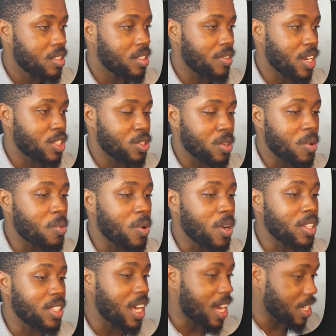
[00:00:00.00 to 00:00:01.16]
direction
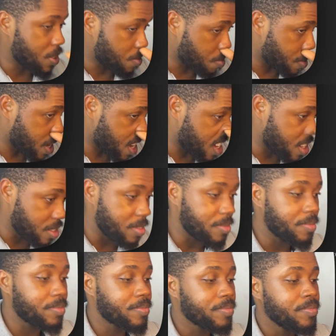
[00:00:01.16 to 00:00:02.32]
one as
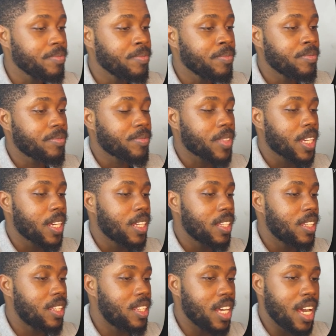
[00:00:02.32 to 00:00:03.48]
well.
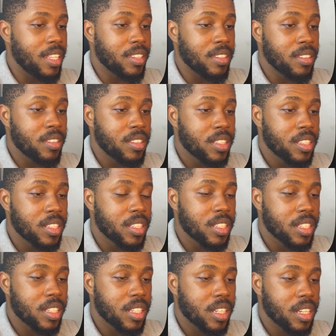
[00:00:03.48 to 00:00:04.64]
Then
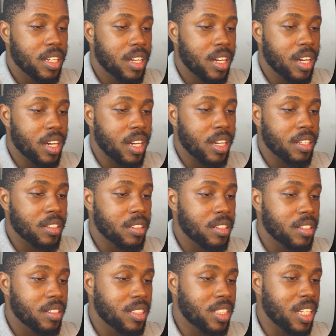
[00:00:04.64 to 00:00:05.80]
uh,
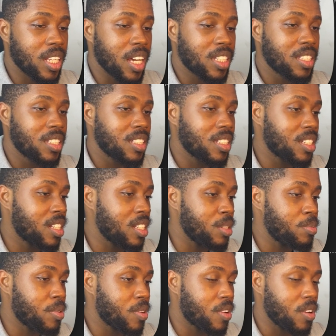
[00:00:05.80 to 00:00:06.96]
select
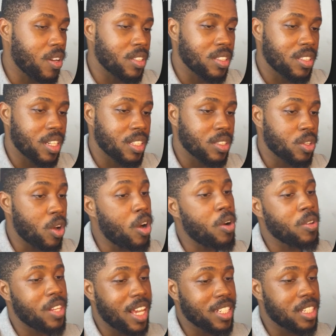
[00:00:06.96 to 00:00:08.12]
clip content
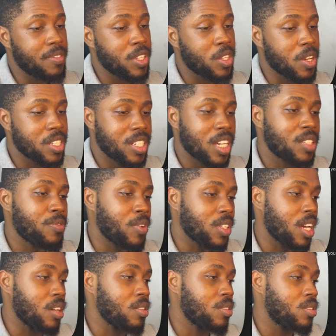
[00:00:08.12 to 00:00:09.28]
or let's leave it unchecked for
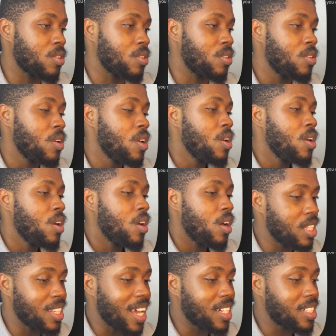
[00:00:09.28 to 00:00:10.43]
now. So
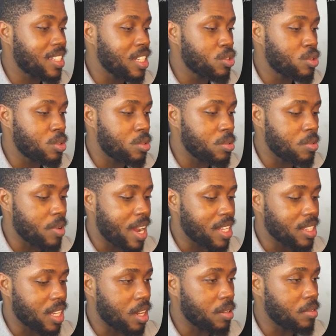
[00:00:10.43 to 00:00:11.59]
the next thing to do
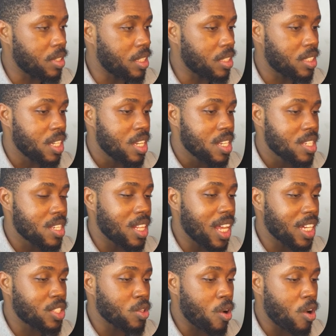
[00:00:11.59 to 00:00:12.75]
right now is
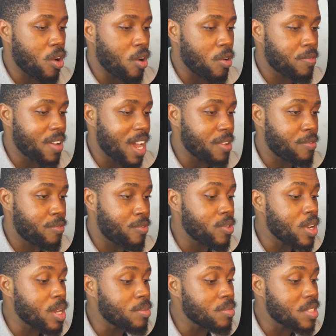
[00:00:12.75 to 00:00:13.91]
select all five
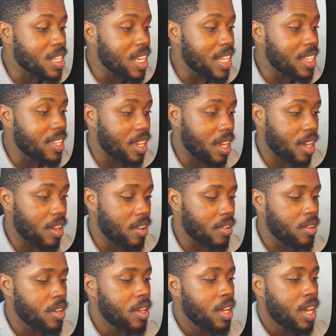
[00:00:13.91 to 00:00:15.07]
frames in here